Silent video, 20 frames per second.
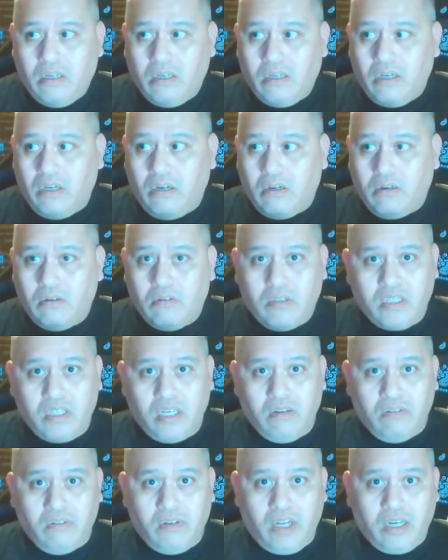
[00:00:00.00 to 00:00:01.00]
You know,
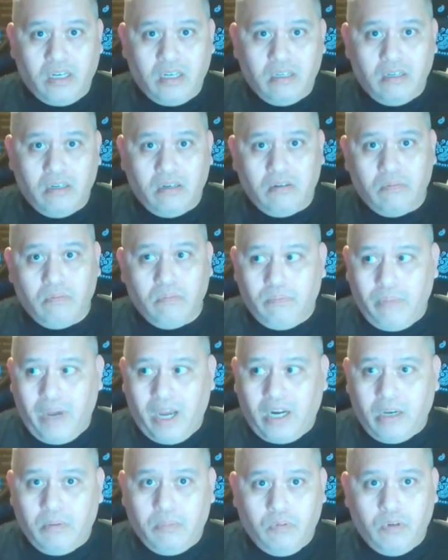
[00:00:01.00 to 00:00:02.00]
instead of, like, you know,
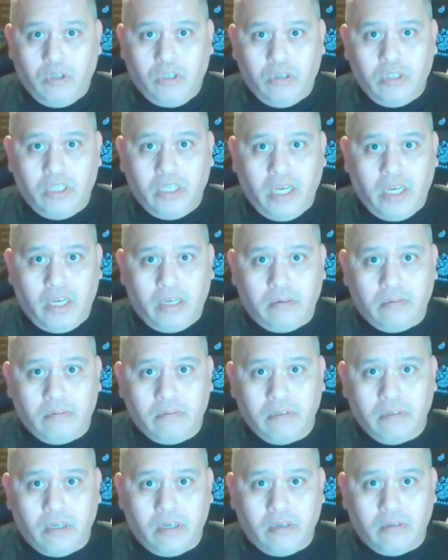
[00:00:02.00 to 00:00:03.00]
back up what you're saying.
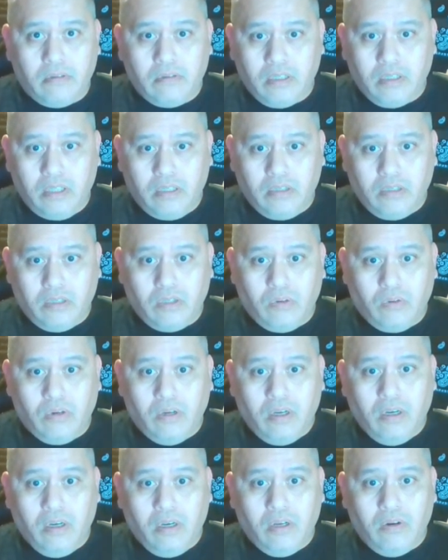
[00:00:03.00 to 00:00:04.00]
You know, show, you
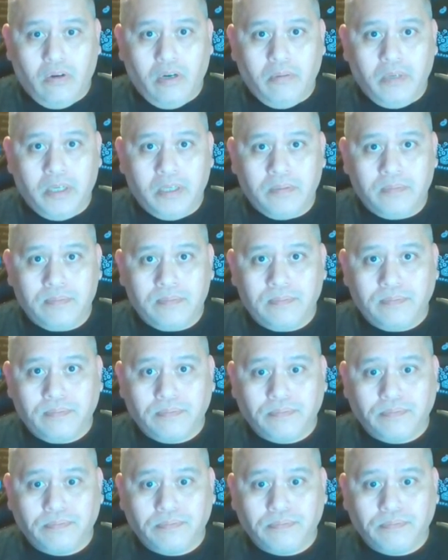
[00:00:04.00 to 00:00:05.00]
know what I mean?
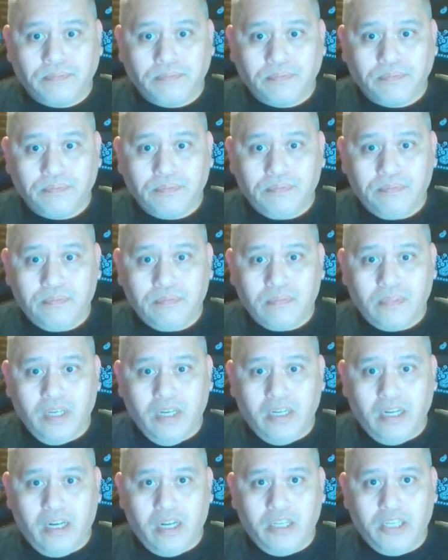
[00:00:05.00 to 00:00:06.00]

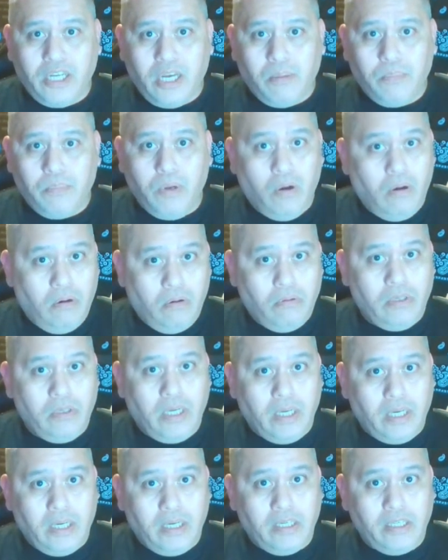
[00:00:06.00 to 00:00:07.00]
Then Le Champion
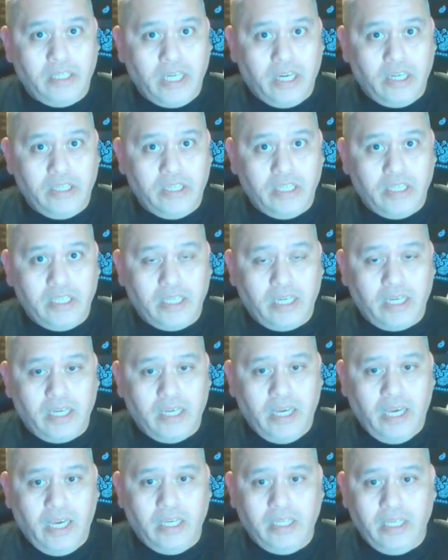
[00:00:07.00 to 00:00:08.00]
challenges
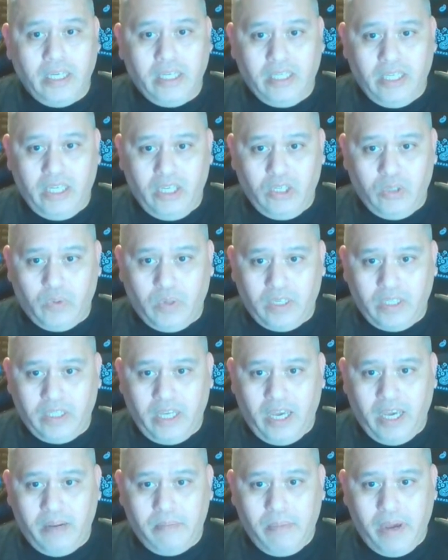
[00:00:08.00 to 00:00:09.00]
ATT to a
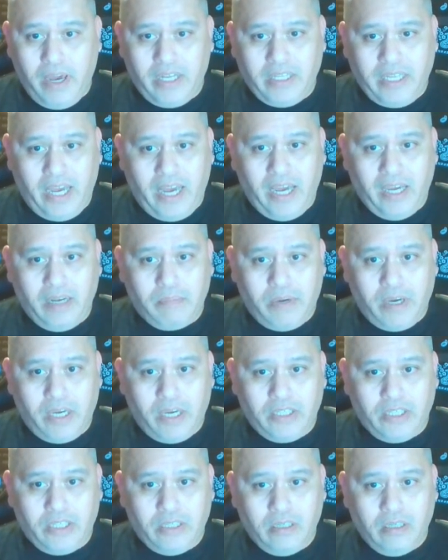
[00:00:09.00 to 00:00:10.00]
10-man tag
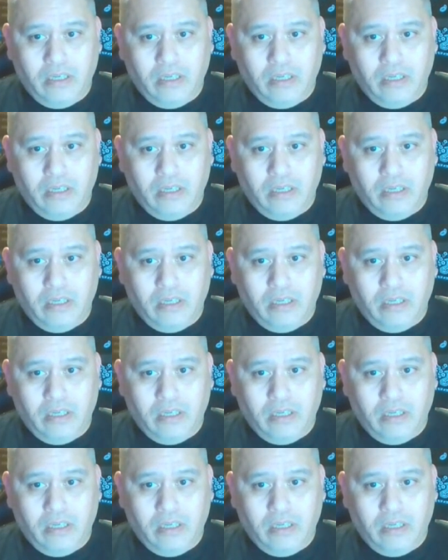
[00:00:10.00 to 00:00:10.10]
match